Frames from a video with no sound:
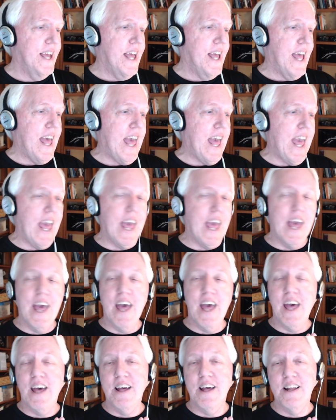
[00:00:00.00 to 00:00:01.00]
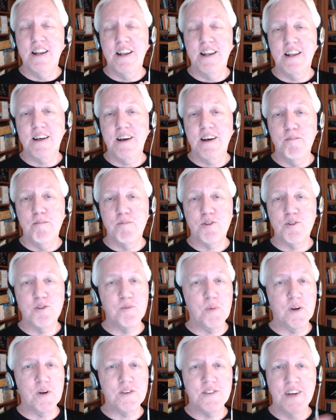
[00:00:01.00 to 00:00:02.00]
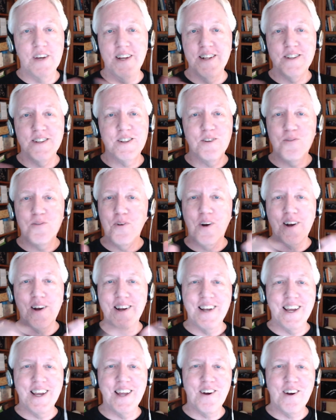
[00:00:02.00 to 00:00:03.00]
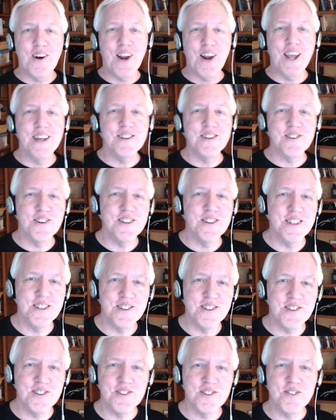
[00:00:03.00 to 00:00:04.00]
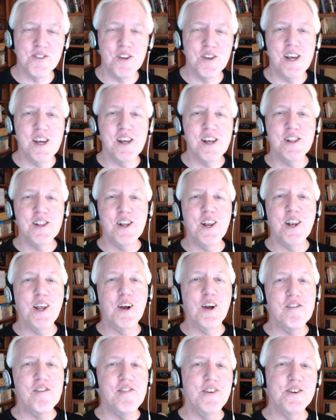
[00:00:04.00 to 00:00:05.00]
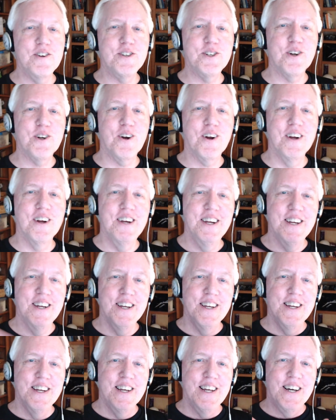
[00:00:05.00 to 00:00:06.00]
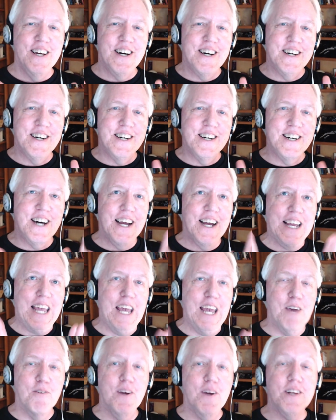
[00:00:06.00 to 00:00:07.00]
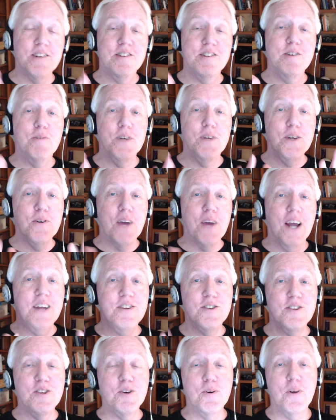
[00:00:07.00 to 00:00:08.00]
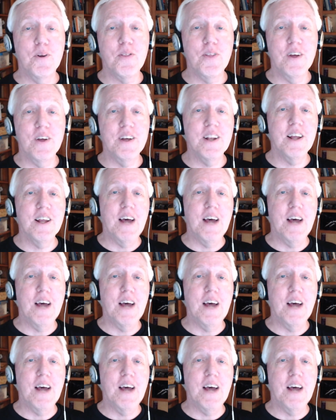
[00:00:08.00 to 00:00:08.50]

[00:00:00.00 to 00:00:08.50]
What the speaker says: And I'm super excited that we're going to get our hands on this in the near future. I can't wait to see what you guys do with it.